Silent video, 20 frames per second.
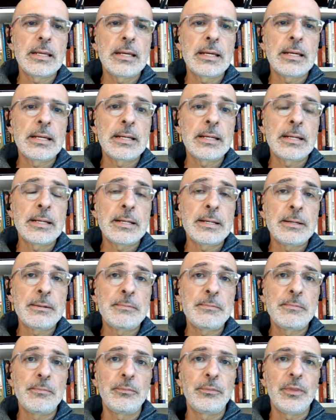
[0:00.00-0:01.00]

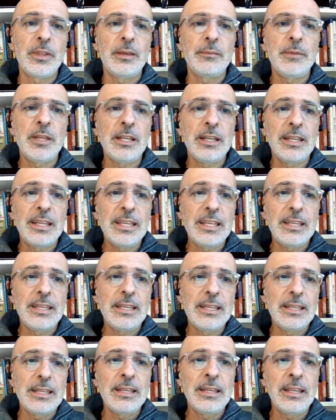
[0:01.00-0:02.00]

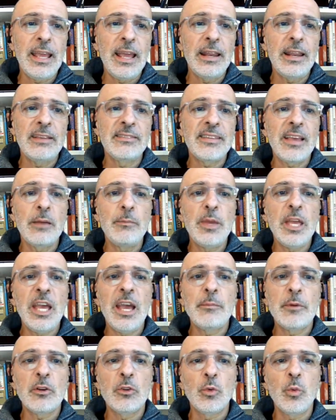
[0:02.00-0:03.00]
in the end, as
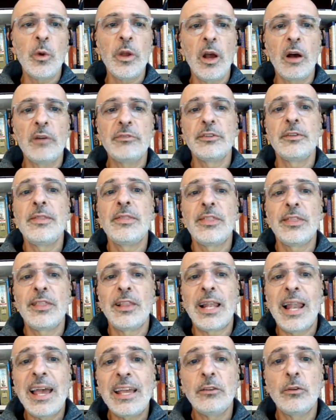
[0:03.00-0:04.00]
IBMers, we often
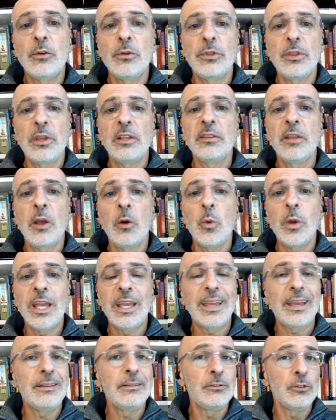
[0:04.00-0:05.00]
like to think that we
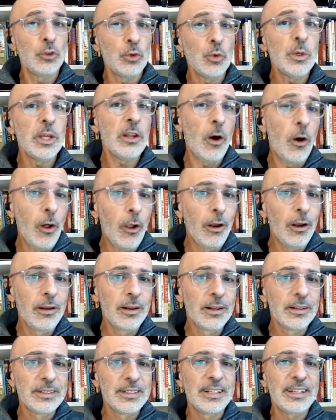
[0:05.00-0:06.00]
can do it
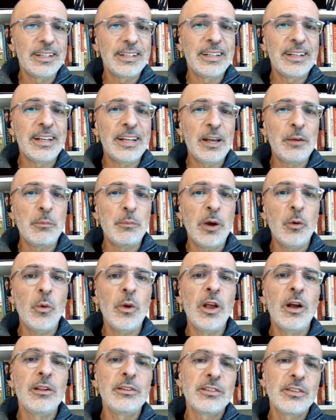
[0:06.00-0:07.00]
all. But
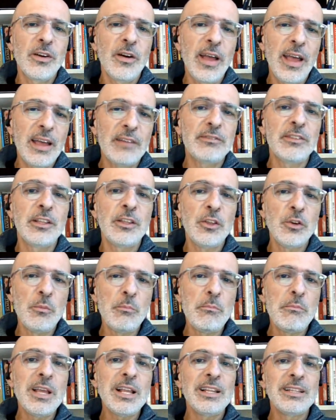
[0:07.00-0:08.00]
we also have the
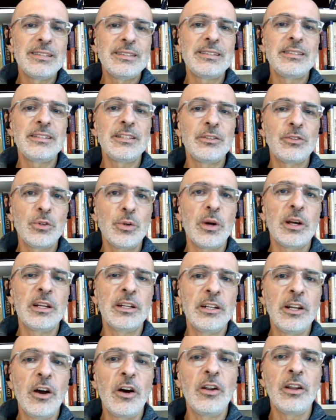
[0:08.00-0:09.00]
humility to
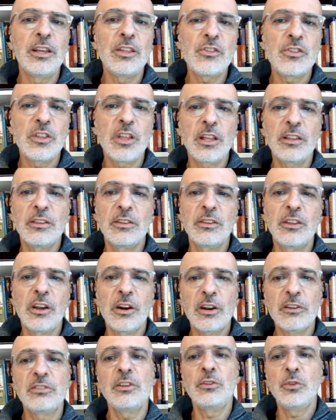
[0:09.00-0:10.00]
acknowledge that
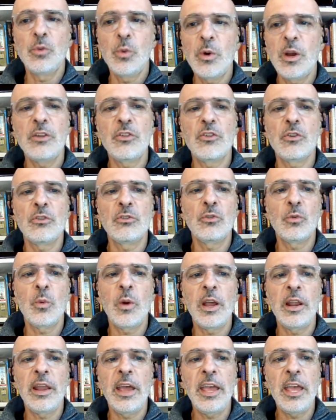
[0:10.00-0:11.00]
there are situations
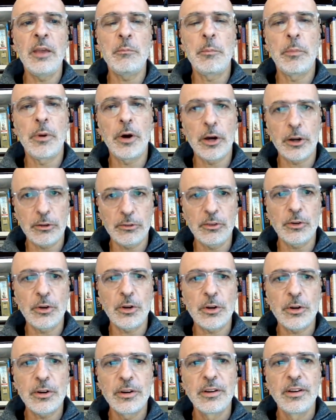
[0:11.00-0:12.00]
when a
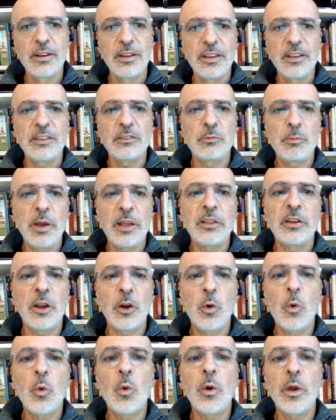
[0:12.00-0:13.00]
partner is better
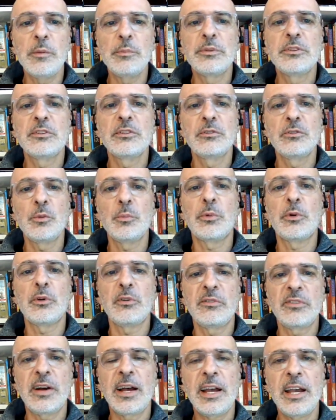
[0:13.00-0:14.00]
equipped to
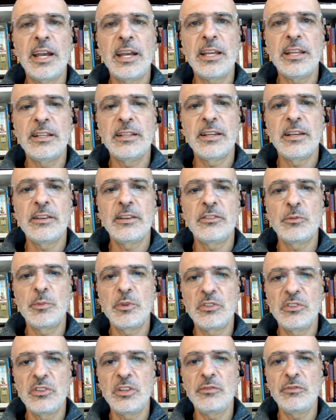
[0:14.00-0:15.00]
provide a
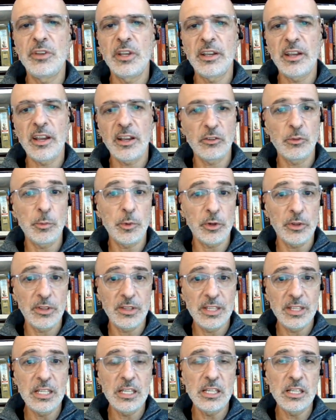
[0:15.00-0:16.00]
specific
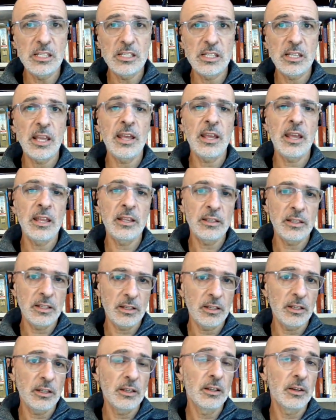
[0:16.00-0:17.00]
expertise and
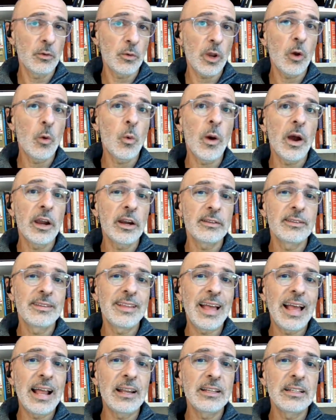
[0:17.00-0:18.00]
required
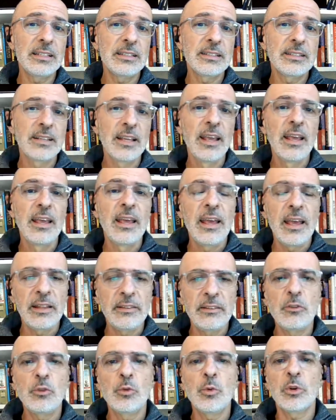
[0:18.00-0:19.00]
talent.
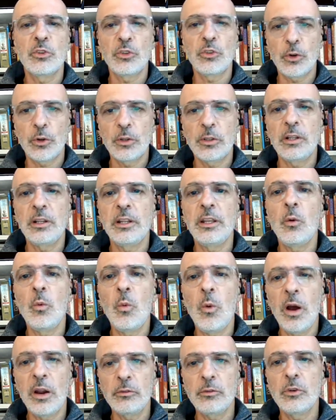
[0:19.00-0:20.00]
And this was certainly
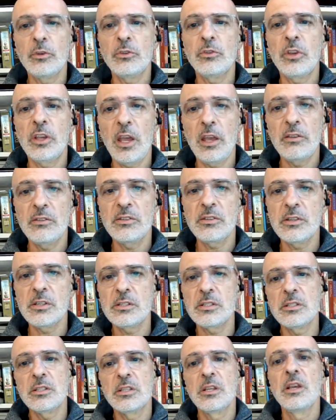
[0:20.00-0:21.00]
one of those
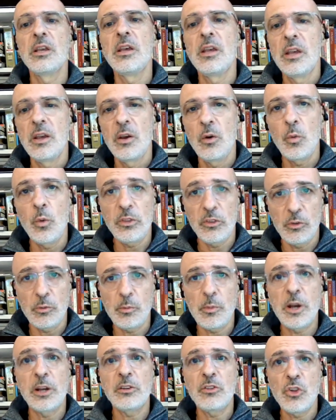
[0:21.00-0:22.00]
cases with
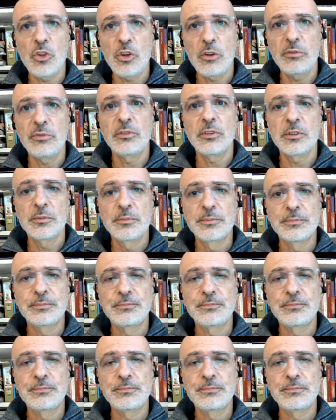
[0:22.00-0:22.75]
smartShift.